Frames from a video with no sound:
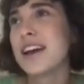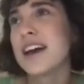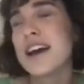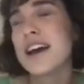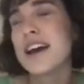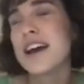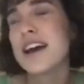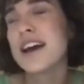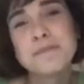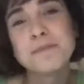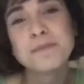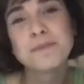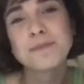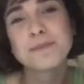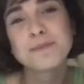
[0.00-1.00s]
Um,
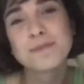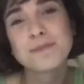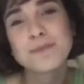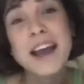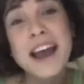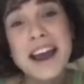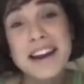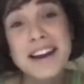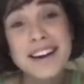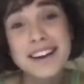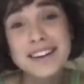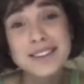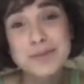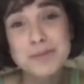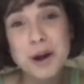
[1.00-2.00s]
yeah, and I
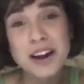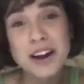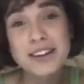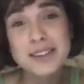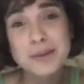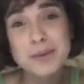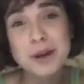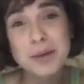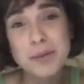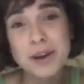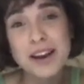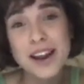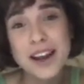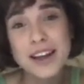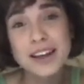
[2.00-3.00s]
aspire to be a
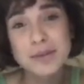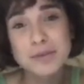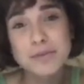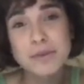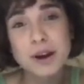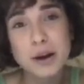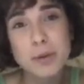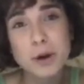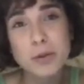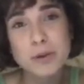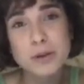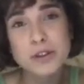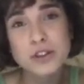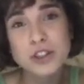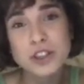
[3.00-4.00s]
bit like Mary
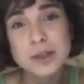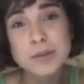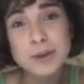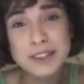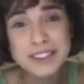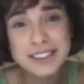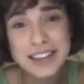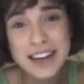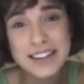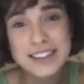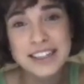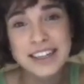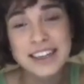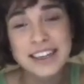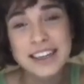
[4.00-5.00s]
Poppins. She's a bit
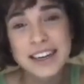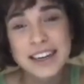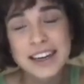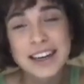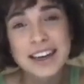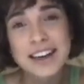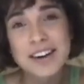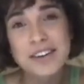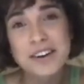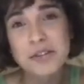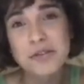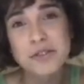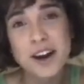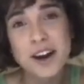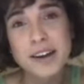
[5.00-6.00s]
sassy in her own
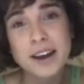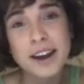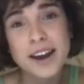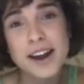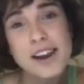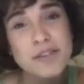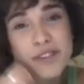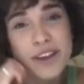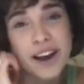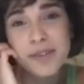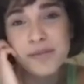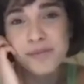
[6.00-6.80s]
right, and I love that.